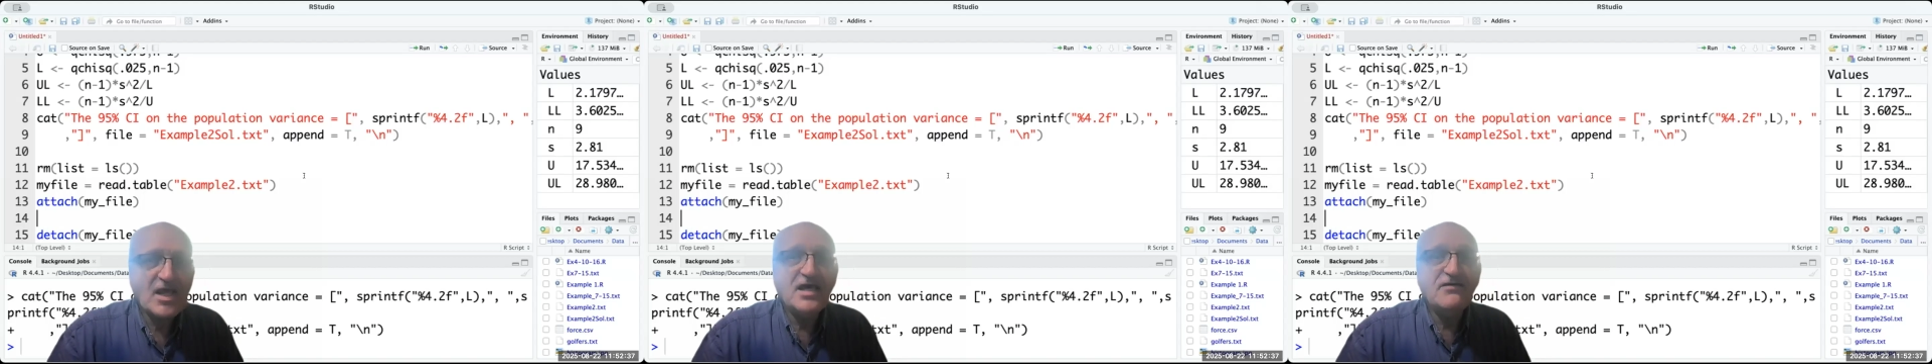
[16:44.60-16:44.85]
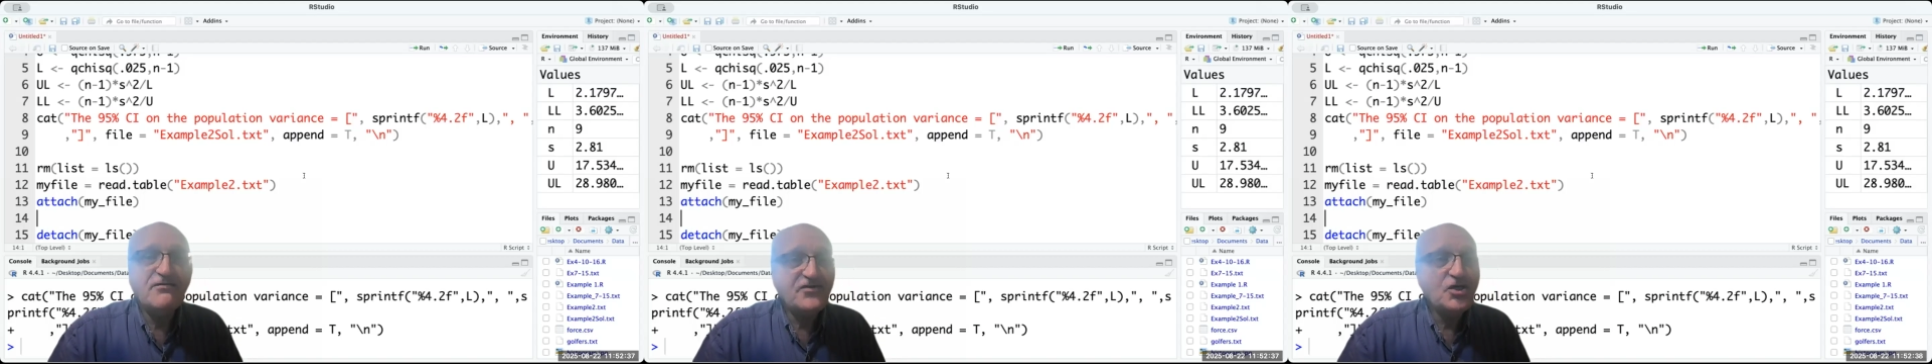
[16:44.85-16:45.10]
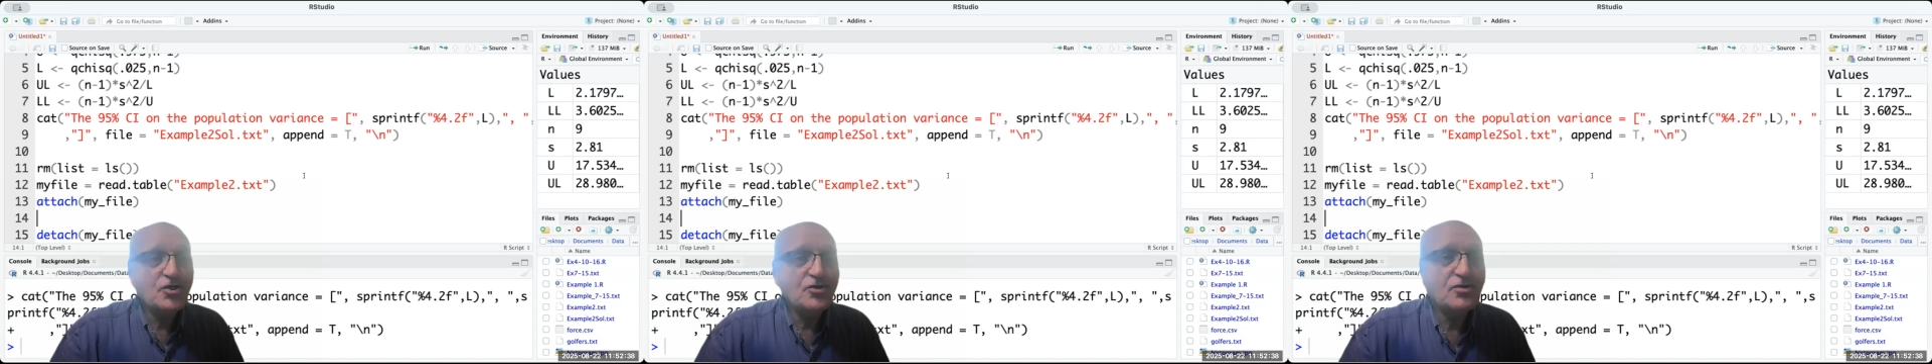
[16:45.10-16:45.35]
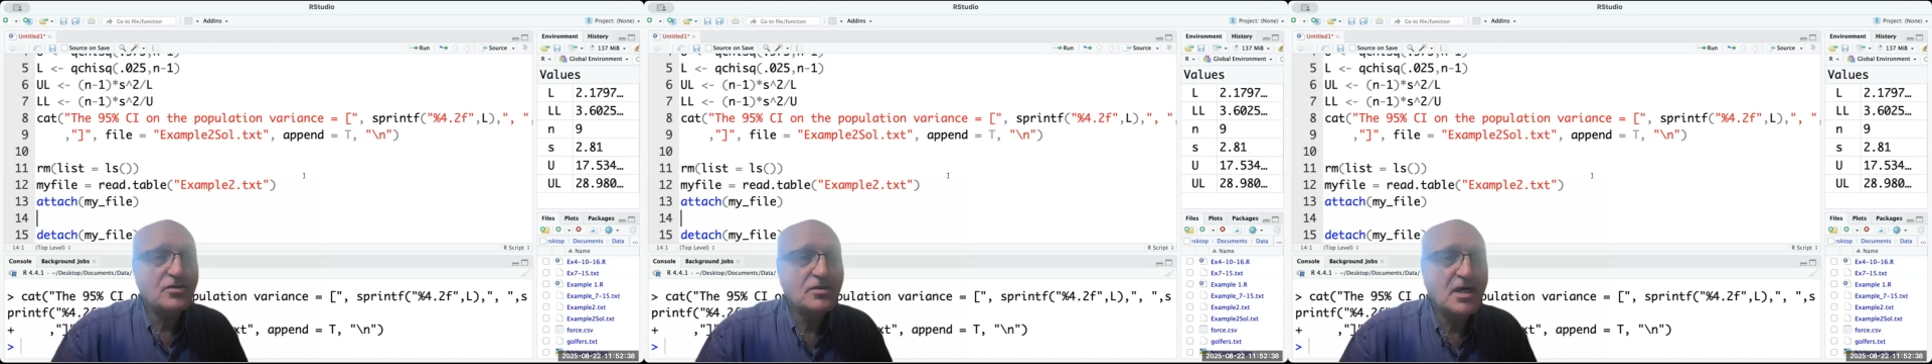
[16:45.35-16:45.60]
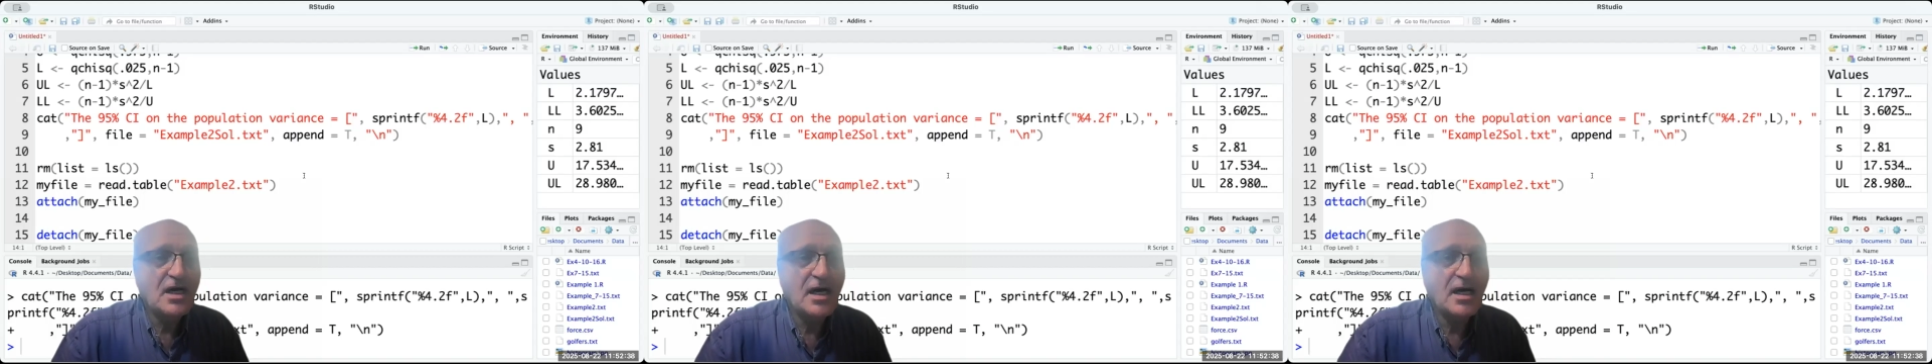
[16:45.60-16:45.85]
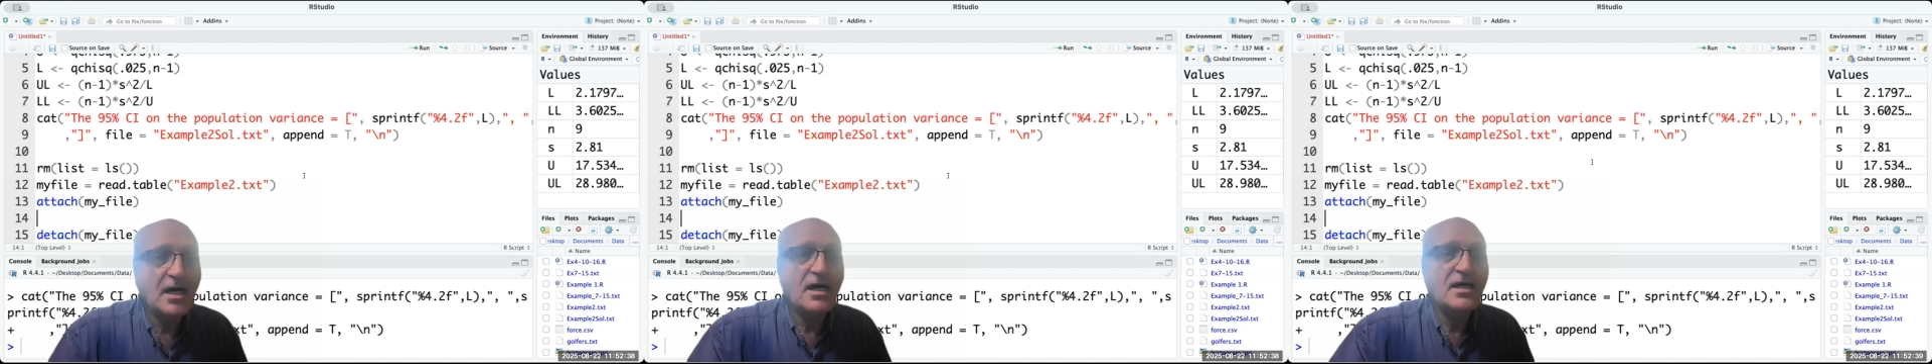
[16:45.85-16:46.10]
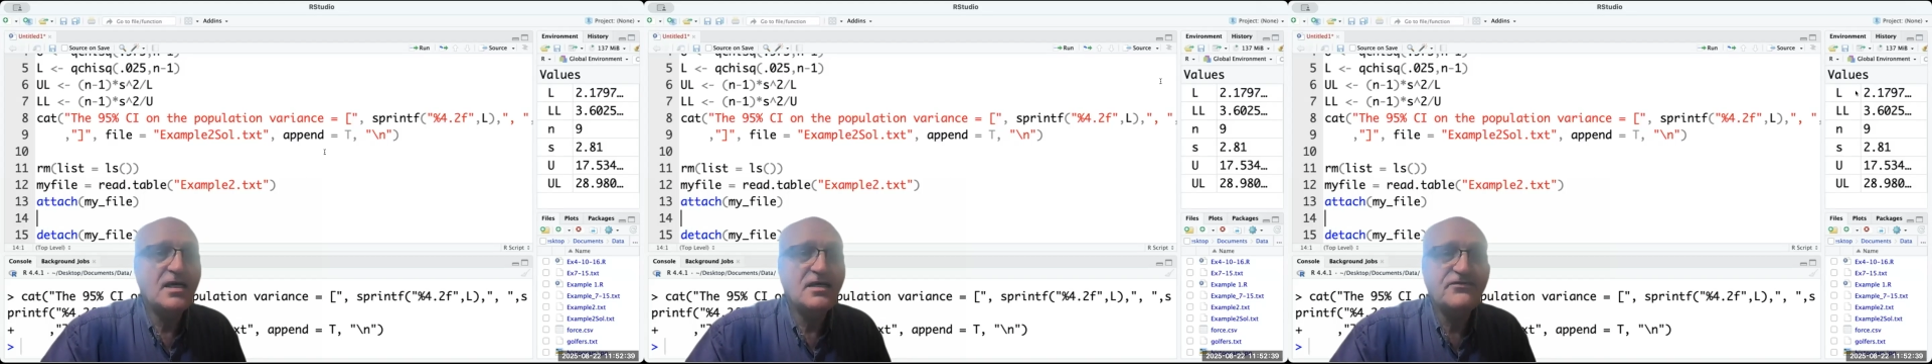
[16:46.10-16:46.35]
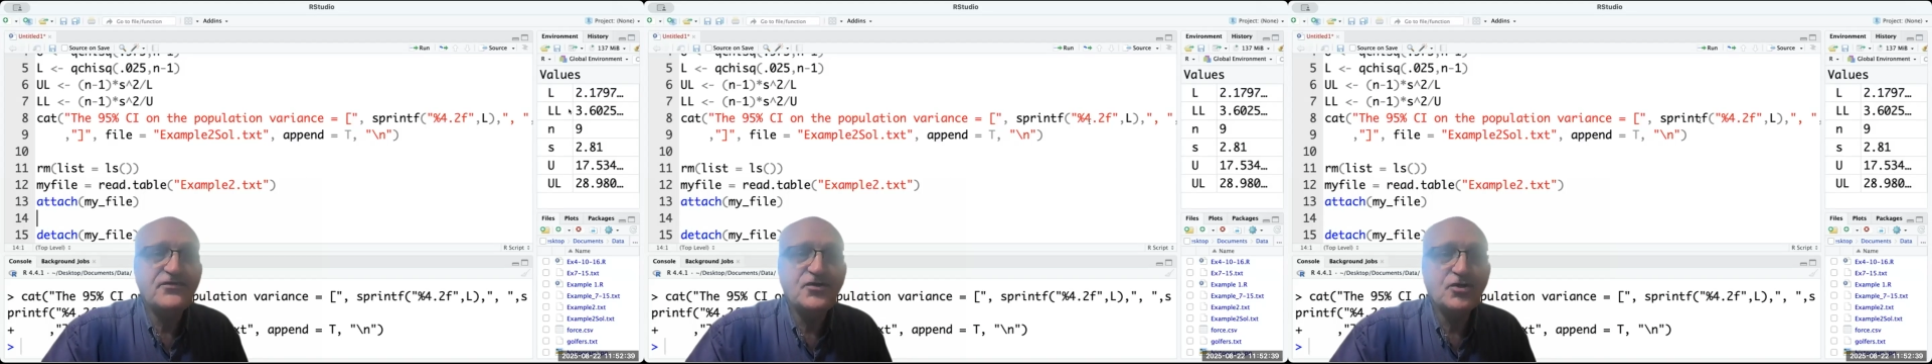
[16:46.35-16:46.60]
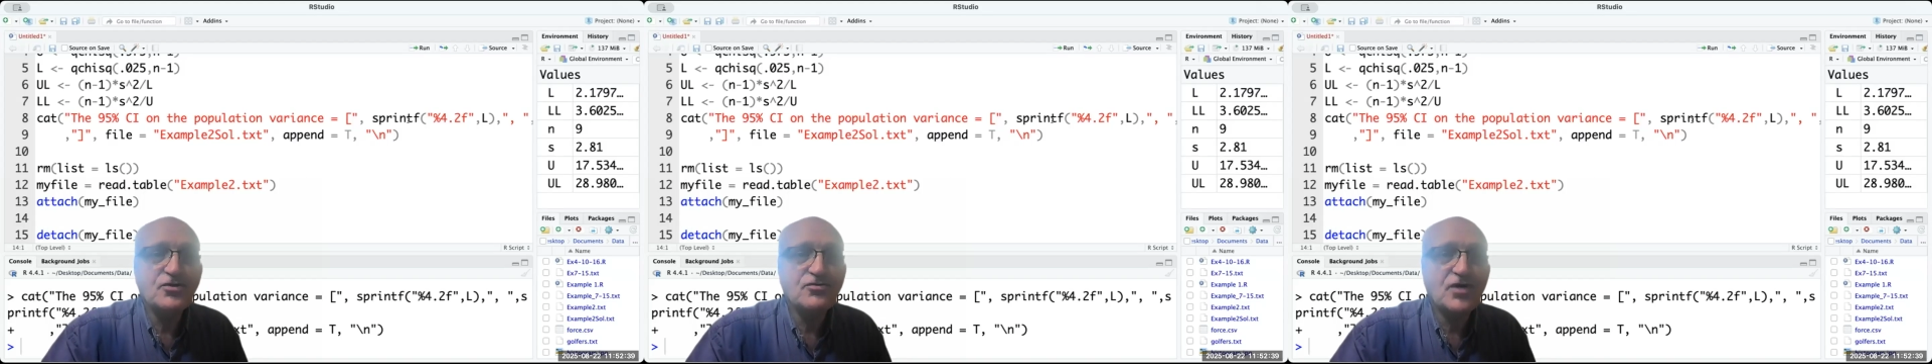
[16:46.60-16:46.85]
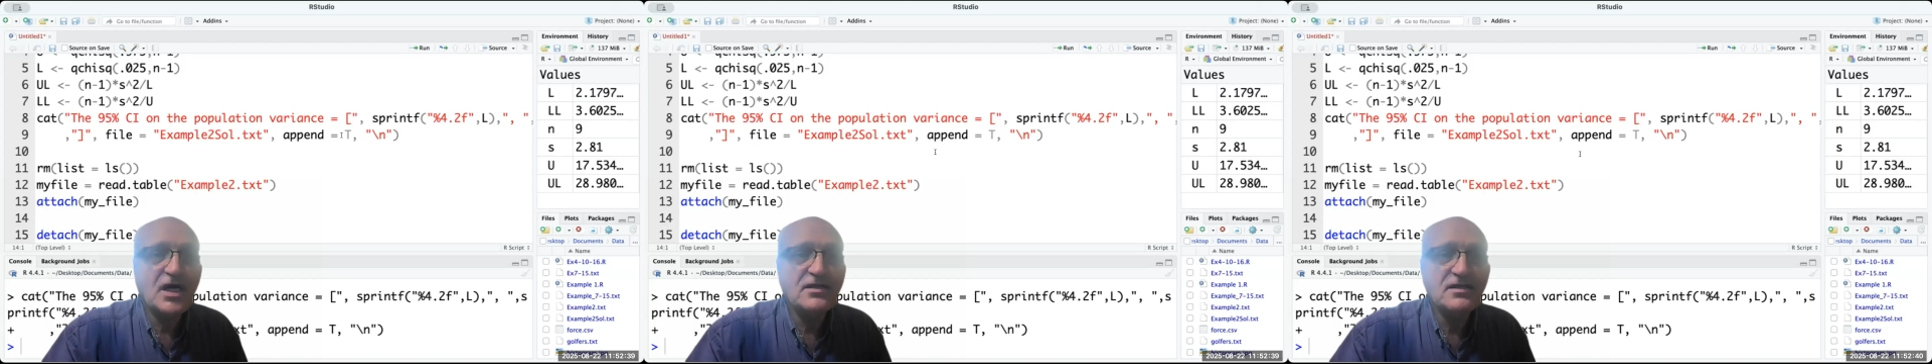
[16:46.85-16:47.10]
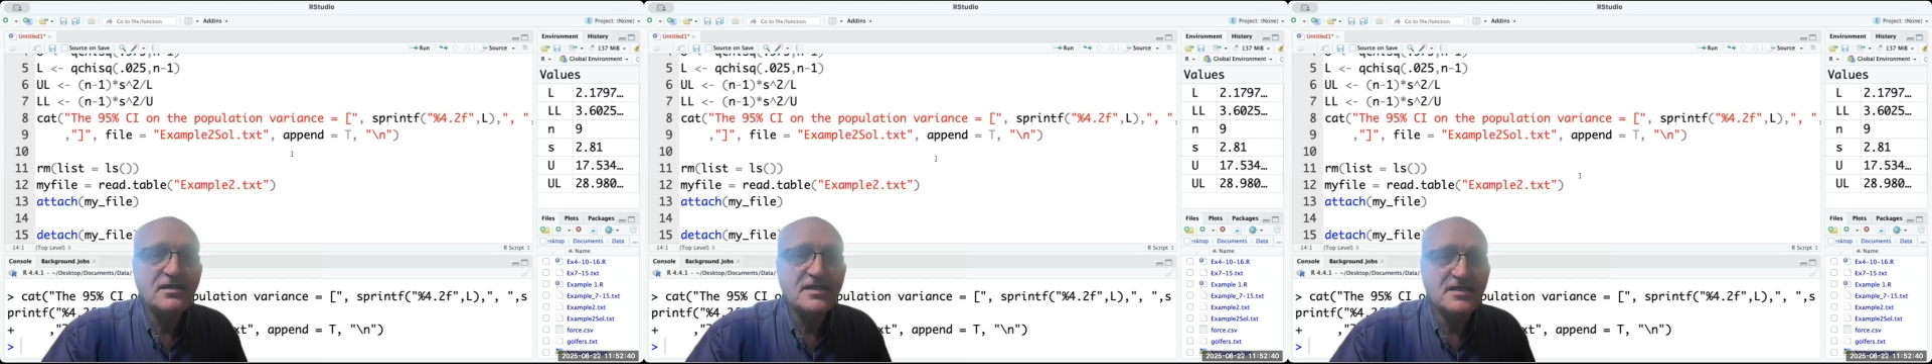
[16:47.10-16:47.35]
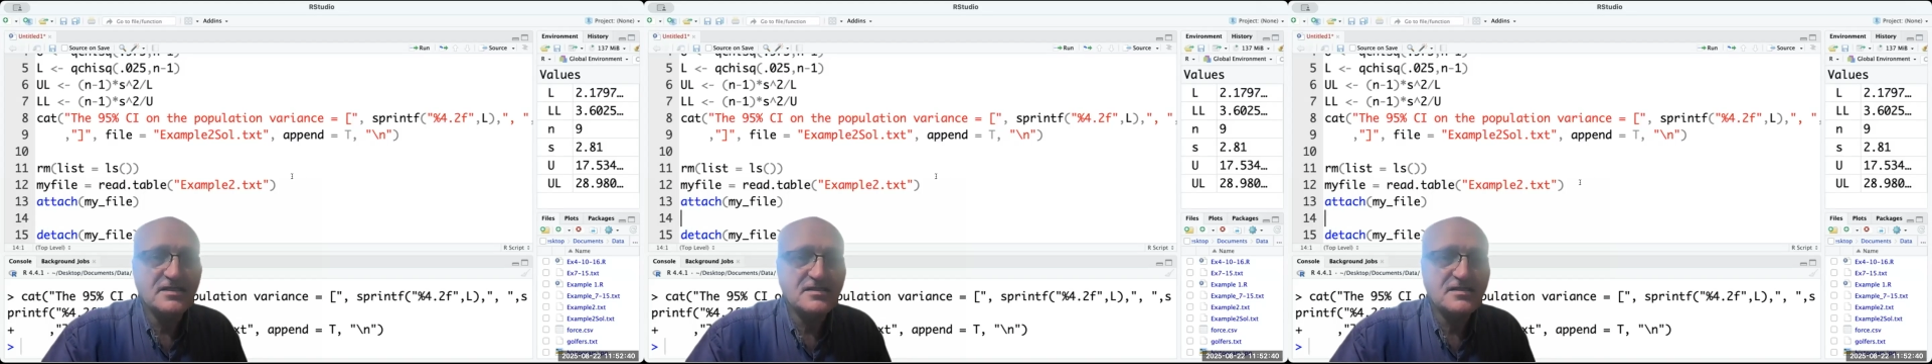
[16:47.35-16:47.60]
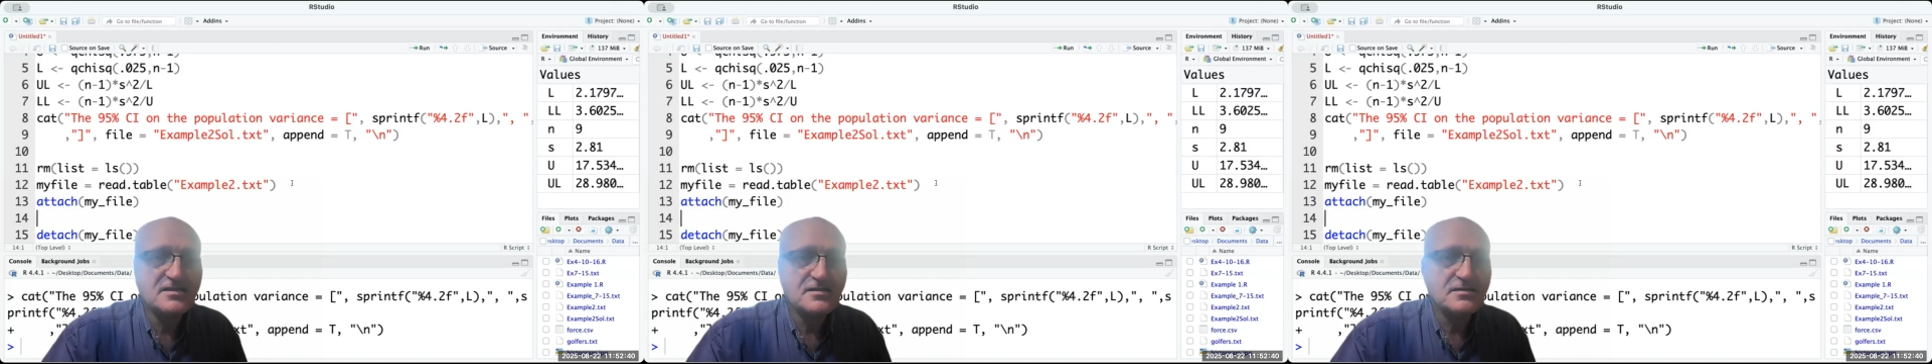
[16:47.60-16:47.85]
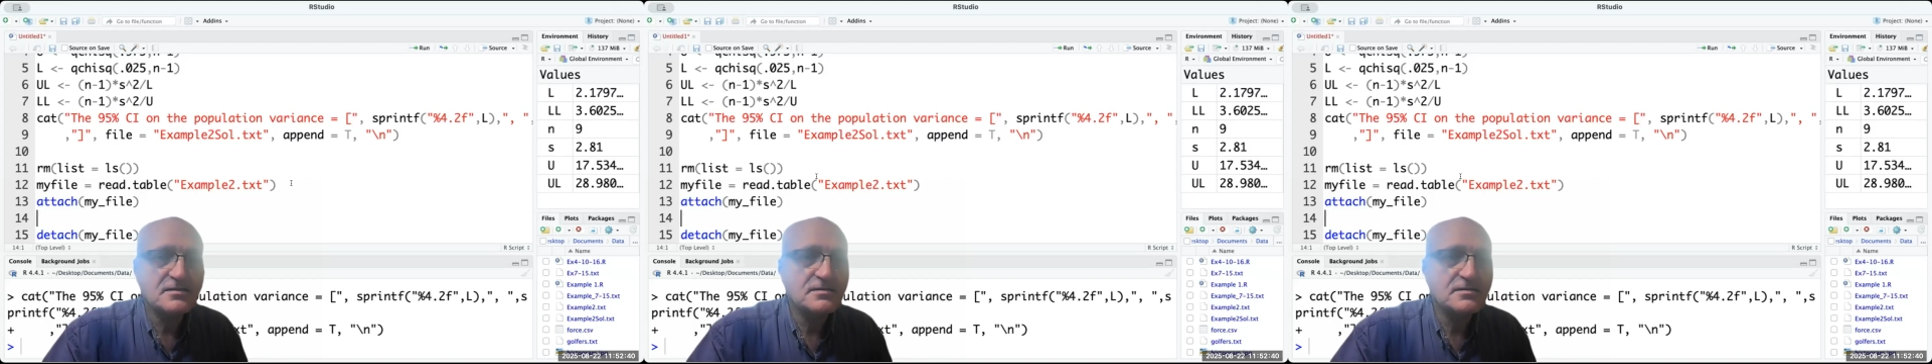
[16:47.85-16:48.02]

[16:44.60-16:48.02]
if you run this,